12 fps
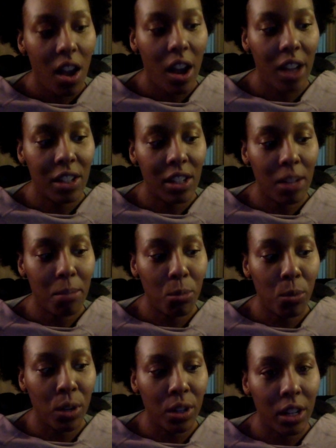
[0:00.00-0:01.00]
I stopped
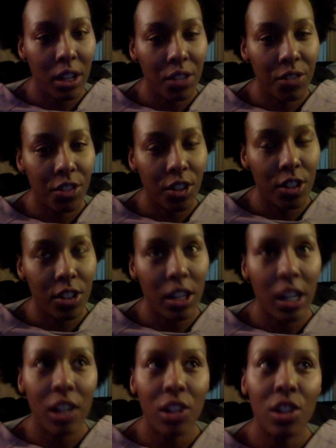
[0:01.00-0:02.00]
working for the
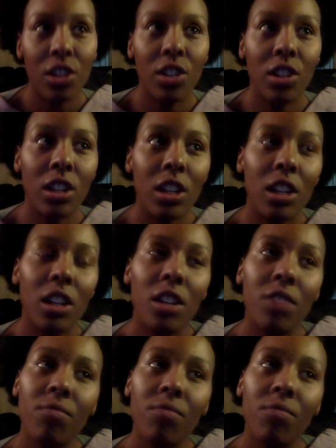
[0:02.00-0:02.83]
agency